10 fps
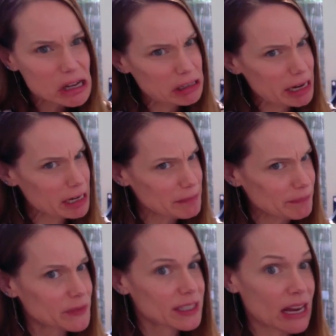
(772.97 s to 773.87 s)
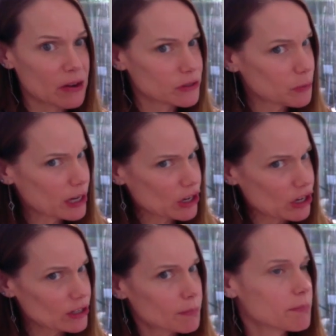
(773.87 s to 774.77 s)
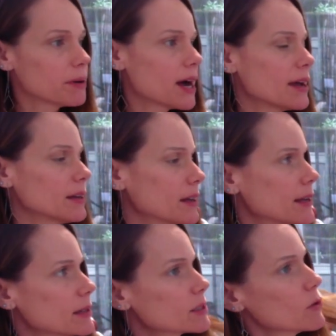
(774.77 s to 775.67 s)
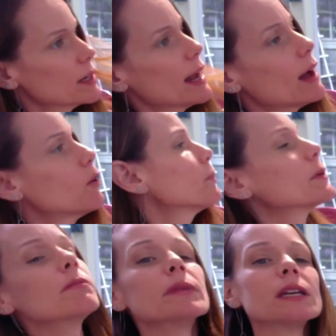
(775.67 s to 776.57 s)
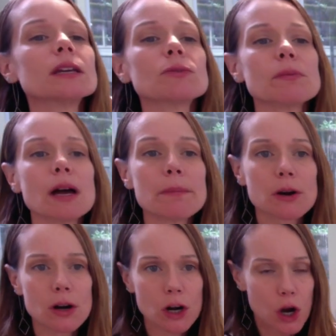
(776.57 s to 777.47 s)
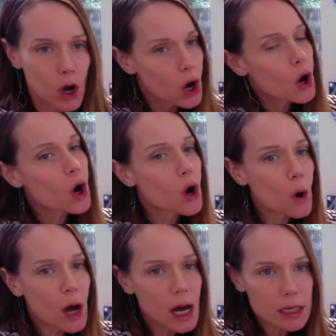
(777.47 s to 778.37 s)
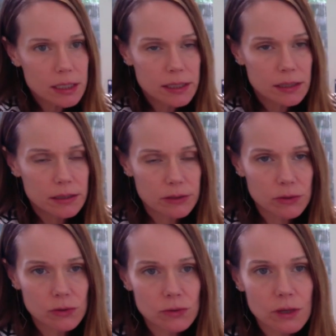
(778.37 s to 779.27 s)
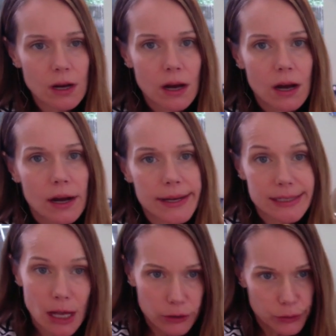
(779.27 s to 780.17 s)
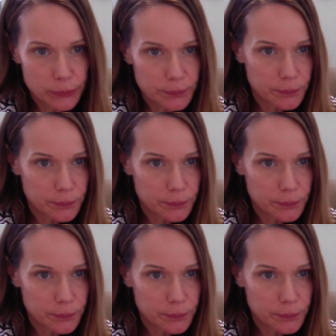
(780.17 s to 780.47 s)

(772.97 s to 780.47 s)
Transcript: All right, sounds weird, but it's going to help me remember what to tell you.